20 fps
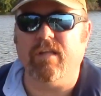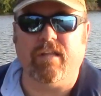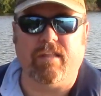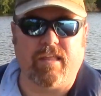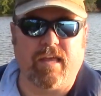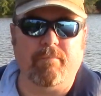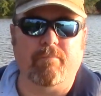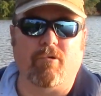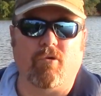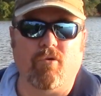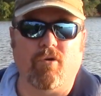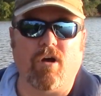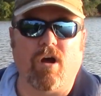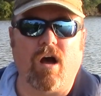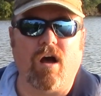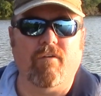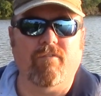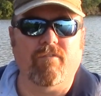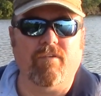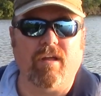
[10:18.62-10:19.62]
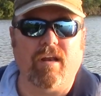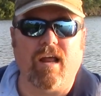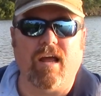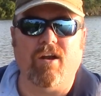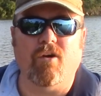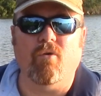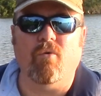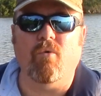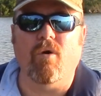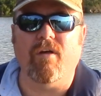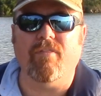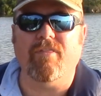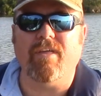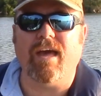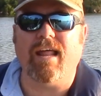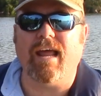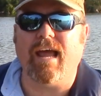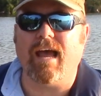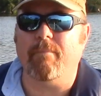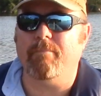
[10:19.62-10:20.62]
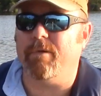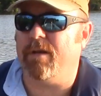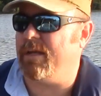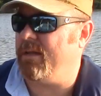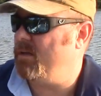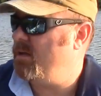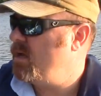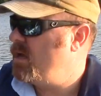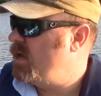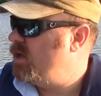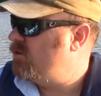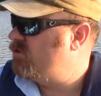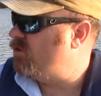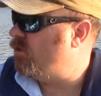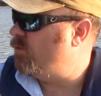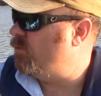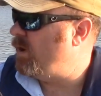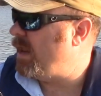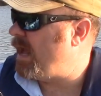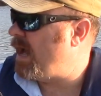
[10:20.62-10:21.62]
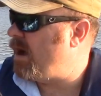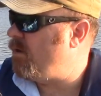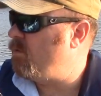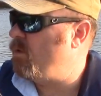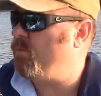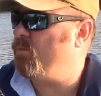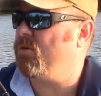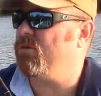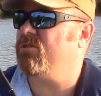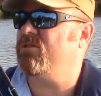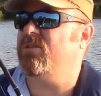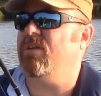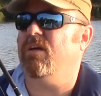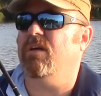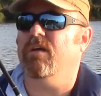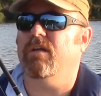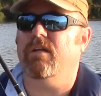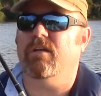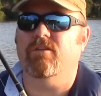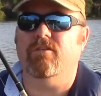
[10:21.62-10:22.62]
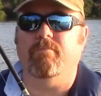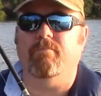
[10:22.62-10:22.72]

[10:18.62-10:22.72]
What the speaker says: they broke off. And I don't want that happening. So now what we're selling is a